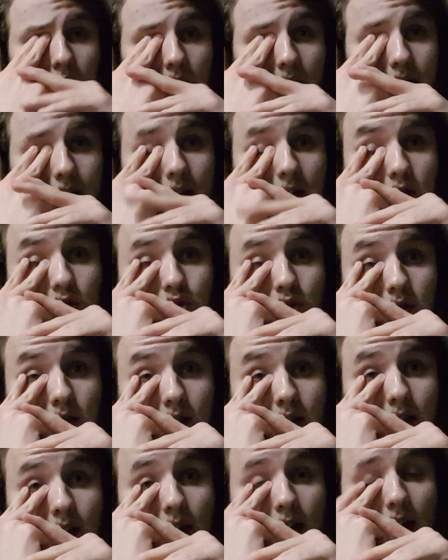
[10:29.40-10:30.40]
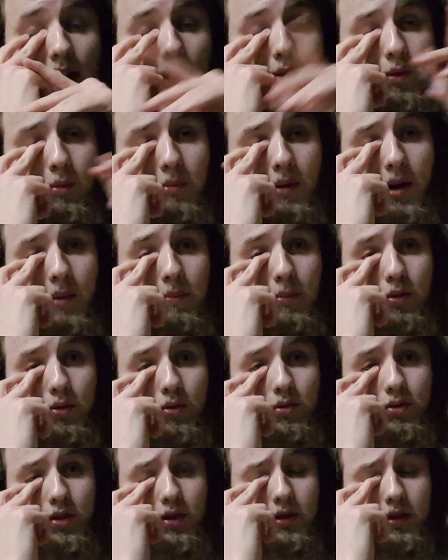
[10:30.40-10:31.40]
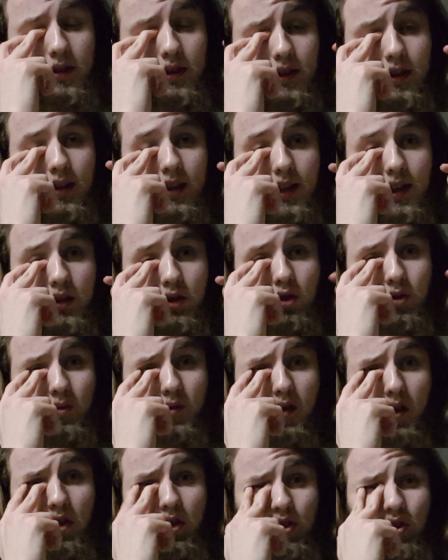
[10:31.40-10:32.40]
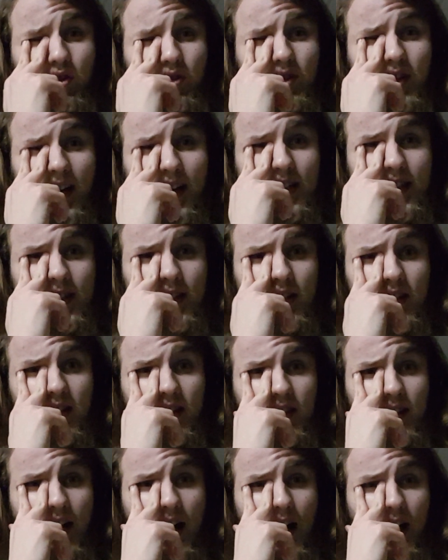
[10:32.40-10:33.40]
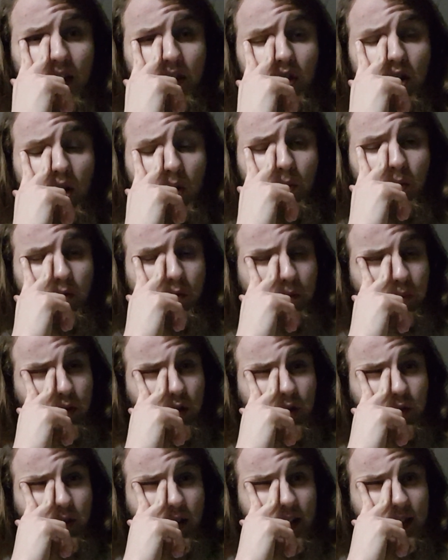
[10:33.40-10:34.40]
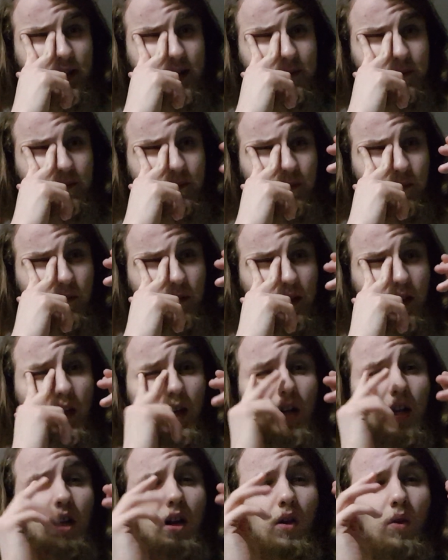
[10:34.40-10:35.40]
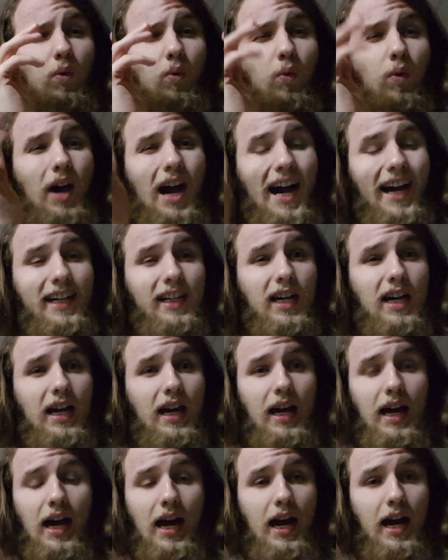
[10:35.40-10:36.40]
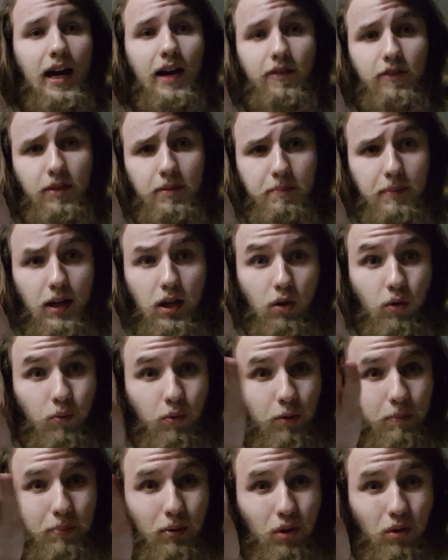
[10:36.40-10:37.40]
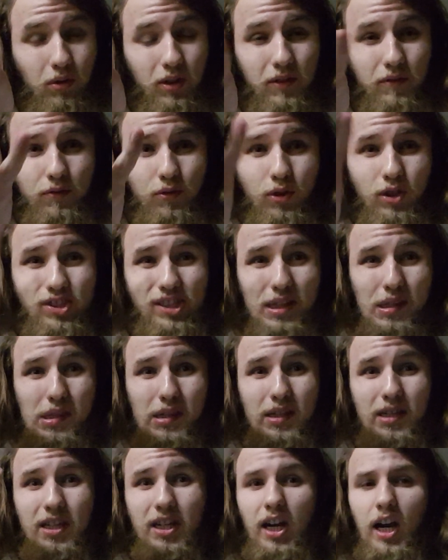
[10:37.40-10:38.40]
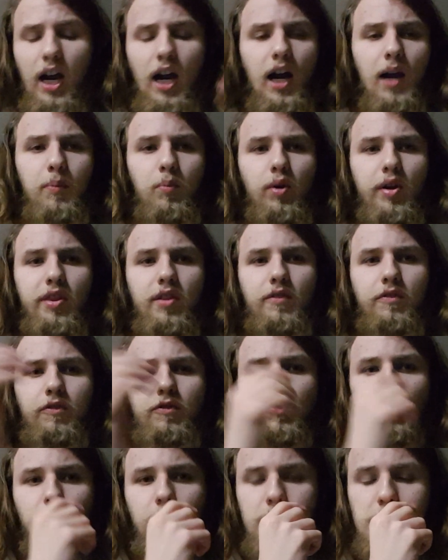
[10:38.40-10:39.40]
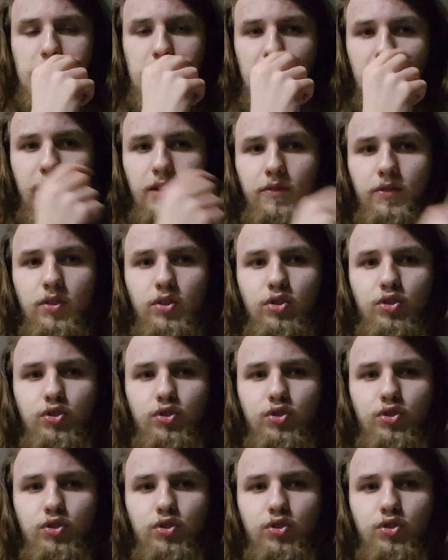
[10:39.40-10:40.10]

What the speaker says: And actually, I remembered that there was a third idea that I thought was pretty great. Why not have the medal we're pulling for just come with a full set of